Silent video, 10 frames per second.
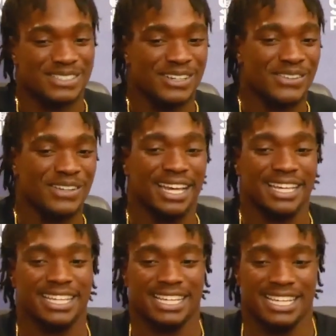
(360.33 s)
So
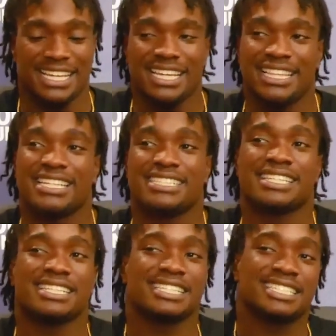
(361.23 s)
like, the
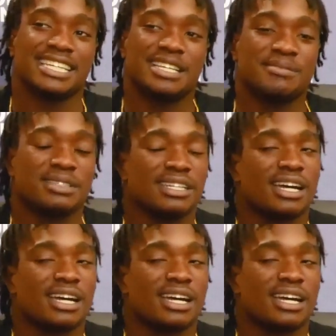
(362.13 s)
schemes and the